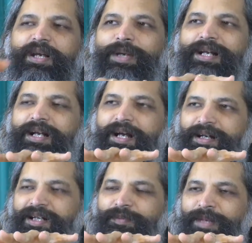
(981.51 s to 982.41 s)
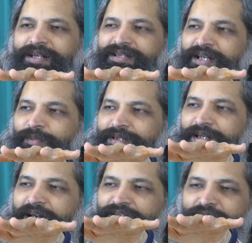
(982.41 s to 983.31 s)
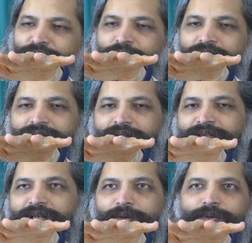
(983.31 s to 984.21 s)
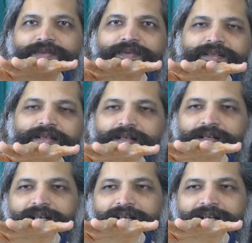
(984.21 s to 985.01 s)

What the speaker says: Where current medicine was largely focused on the gross physical,